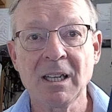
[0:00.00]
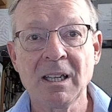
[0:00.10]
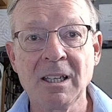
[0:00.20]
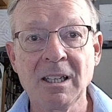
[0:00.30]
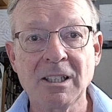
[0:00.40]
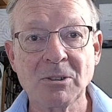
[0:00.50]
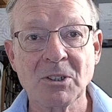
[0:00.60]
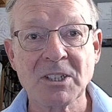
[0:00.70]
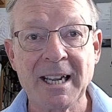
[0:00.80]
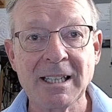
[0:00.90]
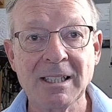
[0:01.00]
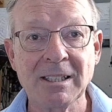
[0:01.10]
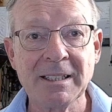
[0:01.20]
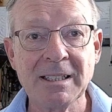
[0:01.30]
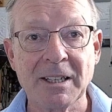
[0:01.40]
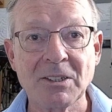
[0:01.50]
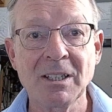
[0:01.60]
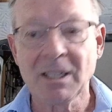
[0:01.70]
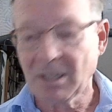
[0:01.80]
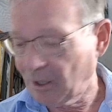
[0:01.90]
digital scanner like this.
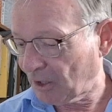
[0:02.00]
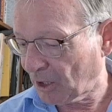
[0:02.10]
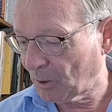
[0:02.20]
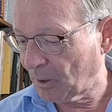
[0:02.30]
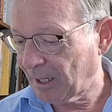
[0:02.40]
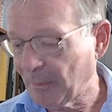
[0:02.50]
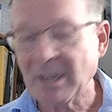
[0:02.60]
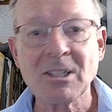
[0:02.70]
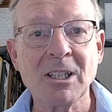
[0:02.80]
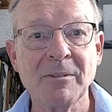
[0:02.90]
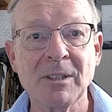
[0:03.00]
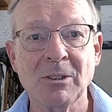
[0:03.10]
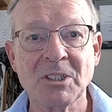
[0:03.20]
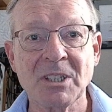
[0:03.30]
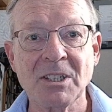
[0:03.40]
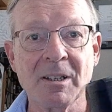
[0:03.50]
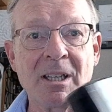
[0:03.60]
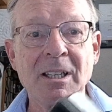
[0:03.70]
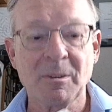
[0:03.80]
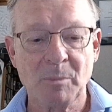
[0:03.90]
So it makes life a lot easier.
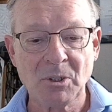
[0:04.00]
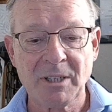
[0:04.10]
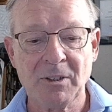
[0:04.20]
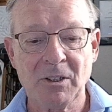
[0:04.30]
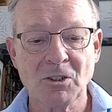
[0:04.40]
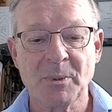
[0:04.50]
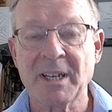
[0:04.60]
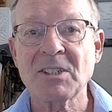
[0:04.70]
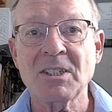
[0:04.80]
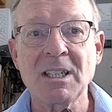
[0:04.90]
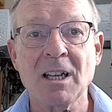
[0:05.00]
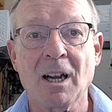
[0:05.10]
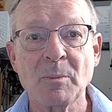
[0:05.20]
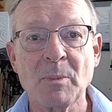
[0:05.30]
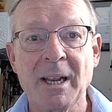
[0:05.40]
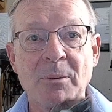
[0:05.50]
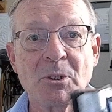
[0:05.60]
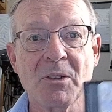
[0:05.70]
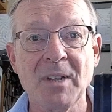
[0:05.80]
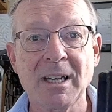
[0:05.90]
Puts everything onto an SD card at the back, which
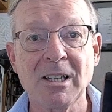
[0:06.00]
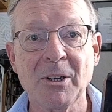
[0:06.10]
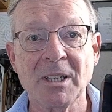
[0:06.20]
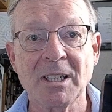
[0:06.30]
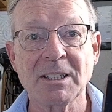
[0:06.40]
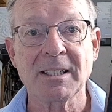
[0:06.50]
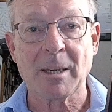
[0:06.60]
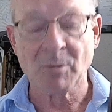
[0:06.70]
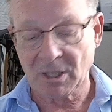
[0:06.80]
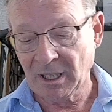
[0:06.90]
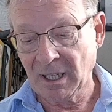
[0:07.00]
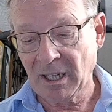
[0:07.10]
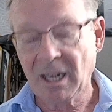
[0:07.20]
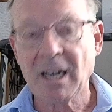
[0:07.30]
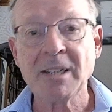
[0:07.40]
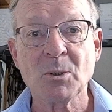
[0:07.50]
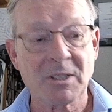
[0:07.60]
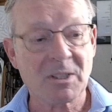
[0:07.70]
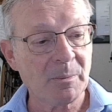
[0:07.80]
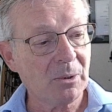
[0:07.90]
you then load into the camera. And it's quite
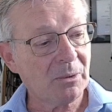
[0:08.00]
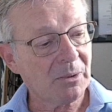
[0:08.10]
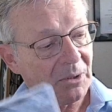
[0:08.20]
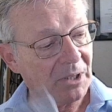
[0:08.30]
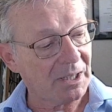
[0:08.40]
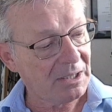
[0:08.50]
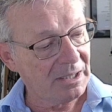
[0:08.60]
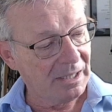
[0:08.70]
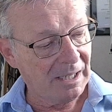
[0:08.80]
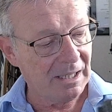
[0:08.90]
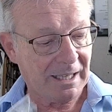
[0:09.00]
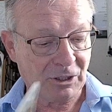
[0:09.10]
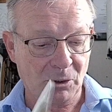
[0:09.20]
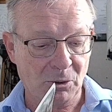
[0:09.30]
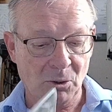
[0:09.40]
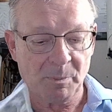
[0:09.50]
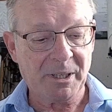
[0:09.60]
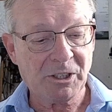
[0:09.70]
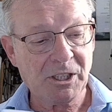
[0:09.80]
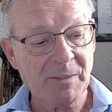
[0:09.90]
simple. You just get your
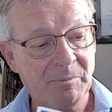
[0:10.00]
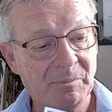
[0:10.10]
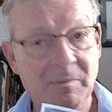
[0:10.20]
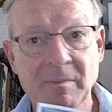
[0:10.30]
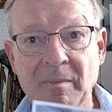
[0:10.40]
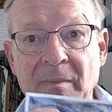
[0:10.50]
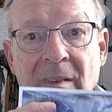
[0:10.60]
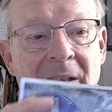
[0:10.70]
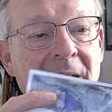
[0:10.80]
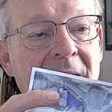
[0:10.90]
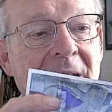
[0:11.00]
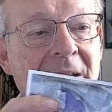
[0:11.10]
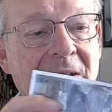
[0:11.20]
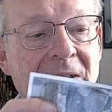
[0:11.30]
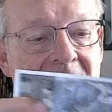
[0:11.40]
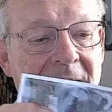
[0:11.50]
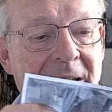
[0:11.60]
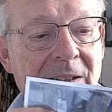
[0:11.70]
picture, stick it in,